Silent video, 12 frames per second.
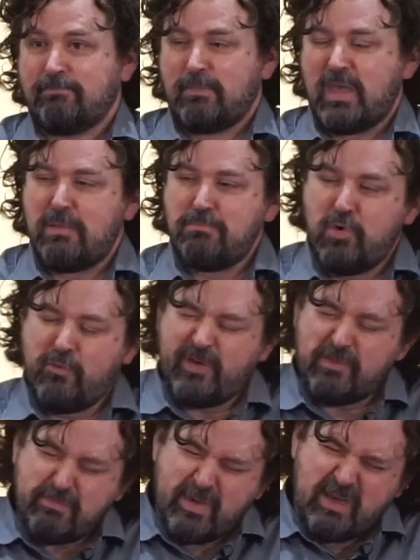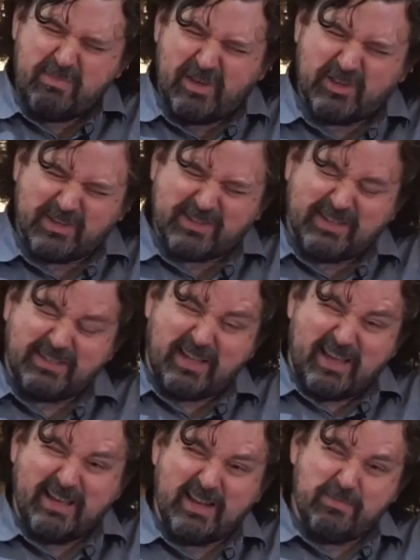And moving maybe just a
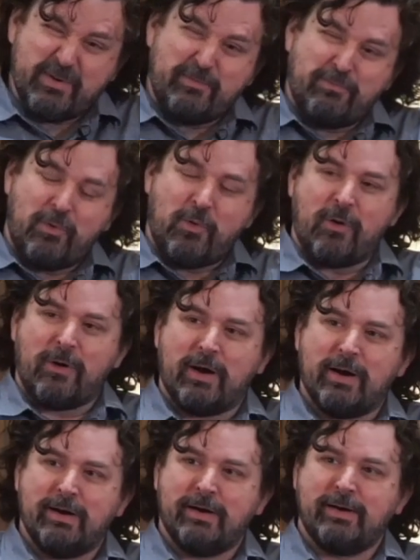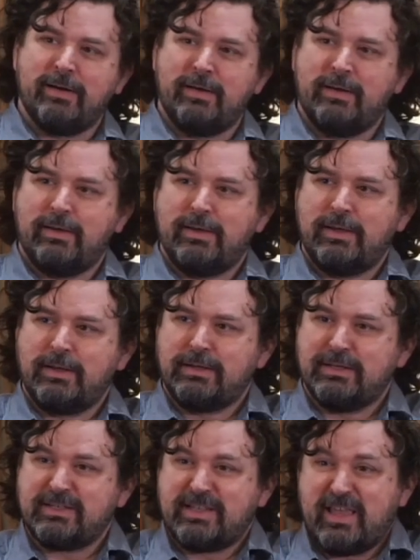tiny bit more
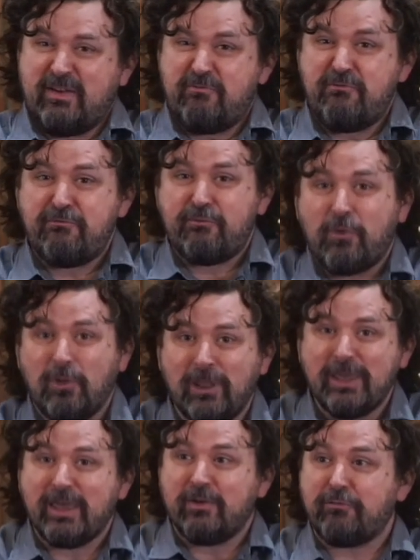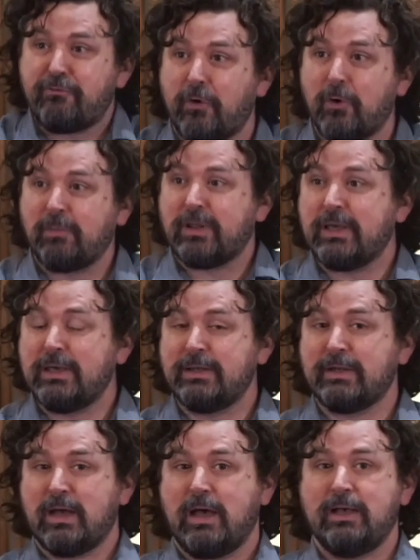to stand fully and firmly
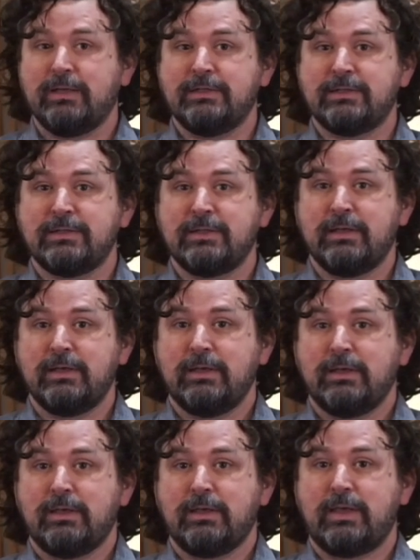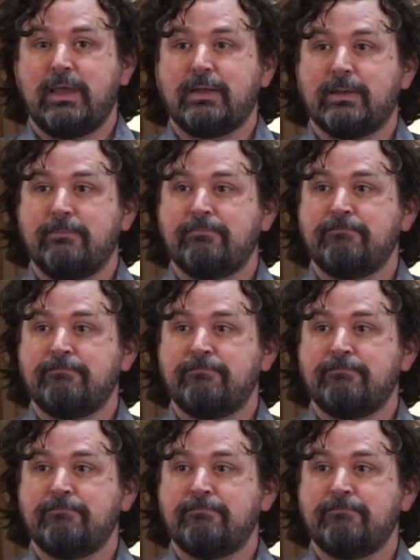in God's kingdom.